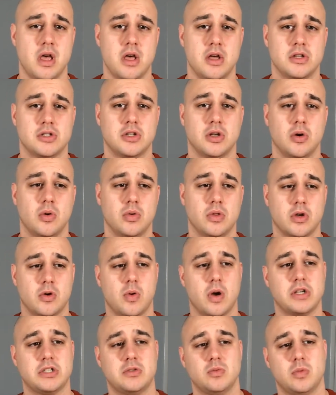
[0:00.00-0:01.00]
So the
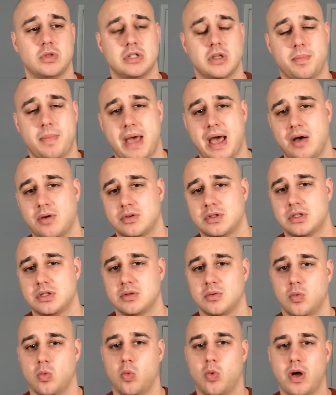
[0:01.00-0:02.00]
question was about
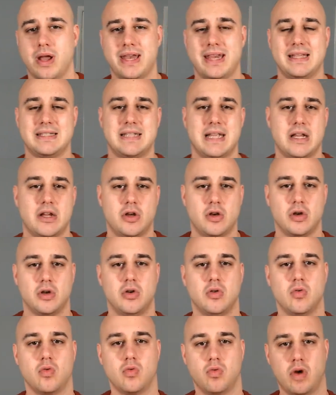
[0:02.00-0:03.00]
what is a
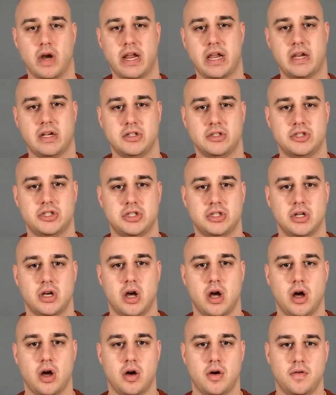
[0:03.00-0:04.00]
good range
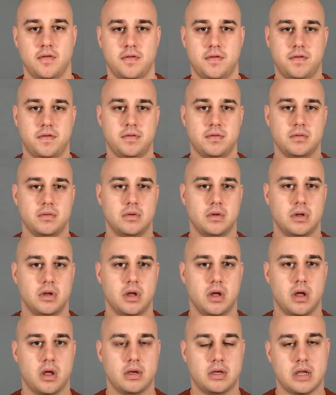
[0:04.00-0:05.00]
of
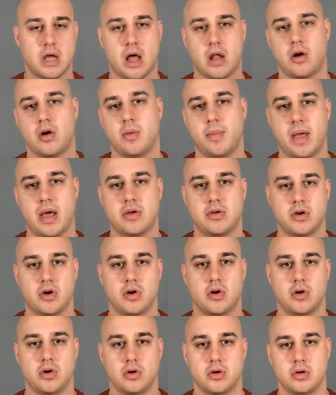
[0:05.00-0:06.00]
dollar amount
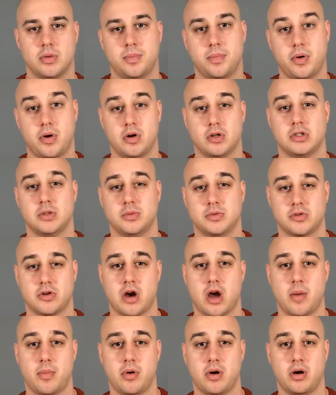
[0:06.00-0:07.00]
earned per
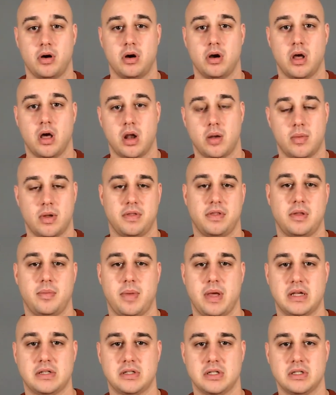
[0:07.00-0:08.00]
subscriber on a monthly
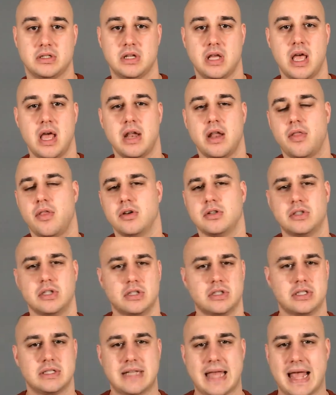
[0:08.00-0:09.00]
basis. There's
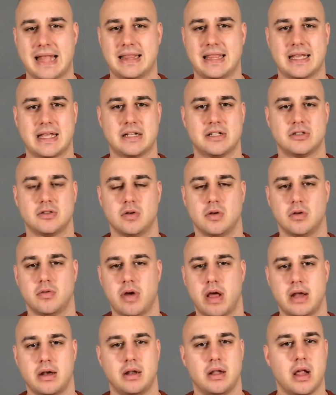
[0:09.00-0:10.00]
this stat that gets thrown
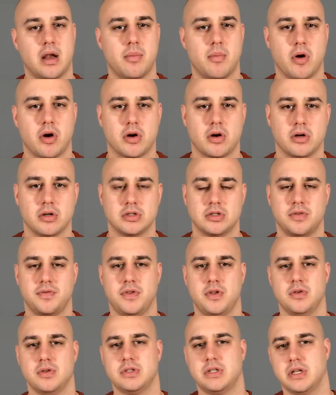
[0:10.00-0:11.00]
around. A lot of marketers have
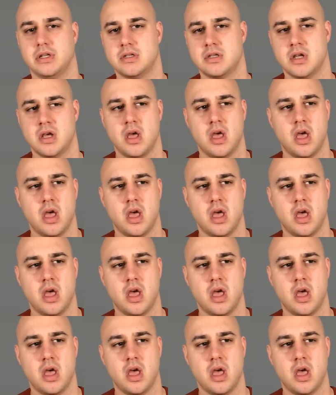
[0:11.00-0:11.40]
used it.